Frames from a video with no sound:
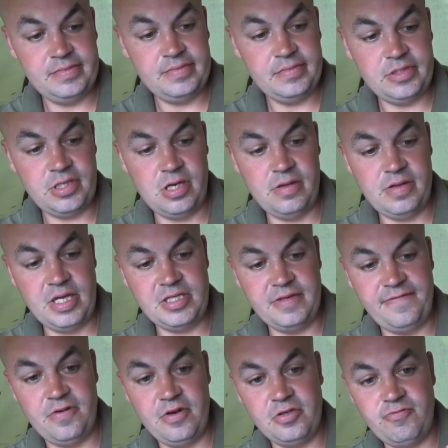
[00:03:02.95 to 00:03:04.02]
So that's the
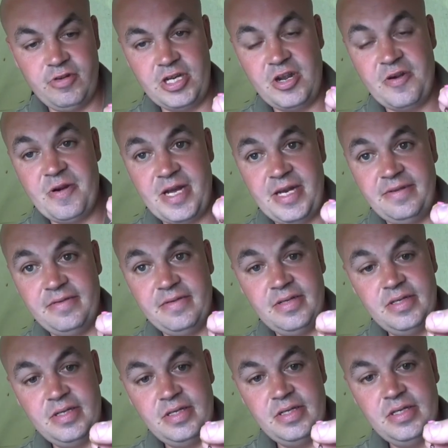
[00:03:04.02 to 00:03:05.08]
first rig going
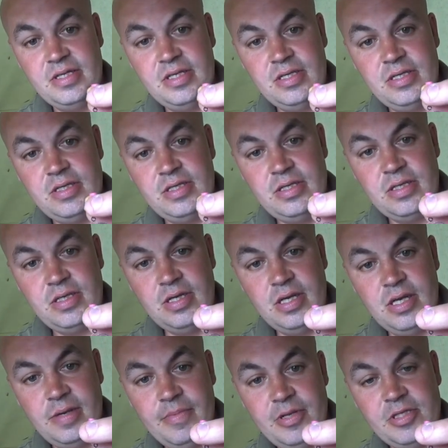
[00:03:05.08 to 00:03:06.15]

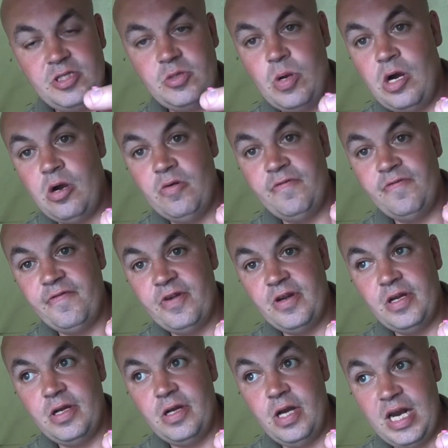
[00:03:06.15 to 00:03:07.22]
out. 12,
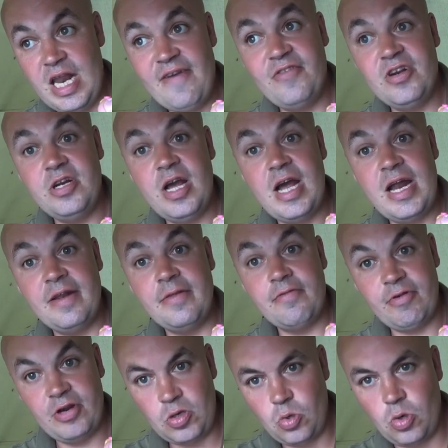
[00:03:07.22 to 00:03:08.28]
11 and
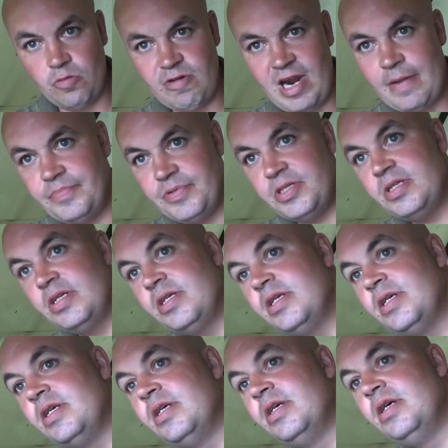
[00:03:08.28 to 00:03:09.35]
3/4 wraps
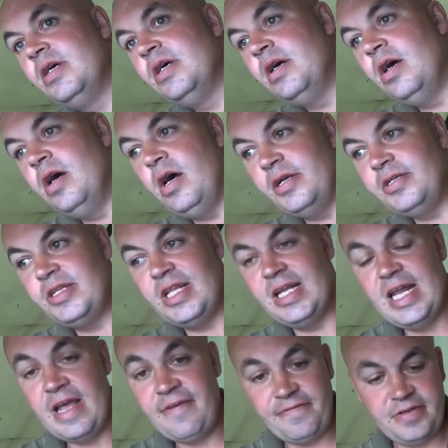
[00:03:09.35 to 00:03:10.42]
to the
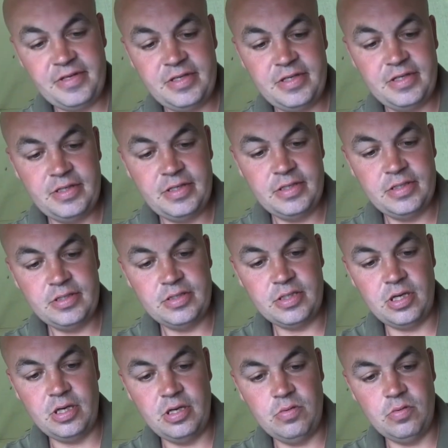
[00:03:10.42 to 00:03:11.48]
left.
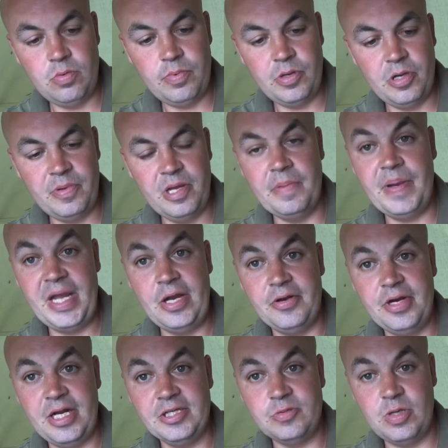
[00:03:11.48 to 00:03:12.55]
So we'll put a bit of bait on
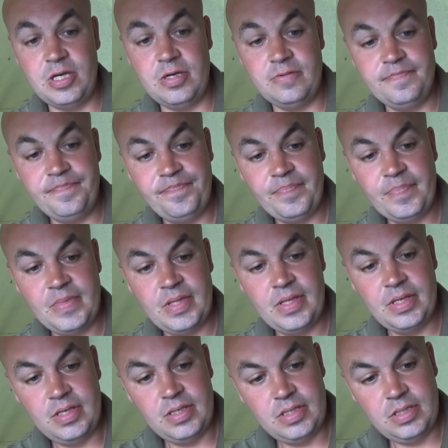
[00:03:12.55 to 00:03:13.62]
that as well,
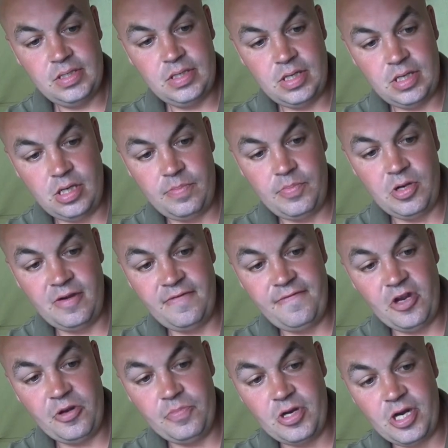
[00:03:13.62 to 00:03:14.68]
and I'll put a
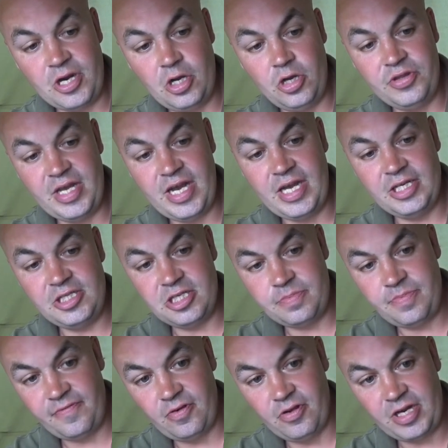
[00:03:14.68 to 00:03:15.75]
foam nugget on that just
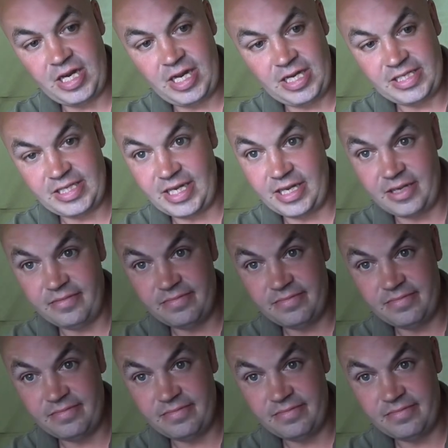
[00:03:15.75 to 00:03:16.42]
before I cast it out.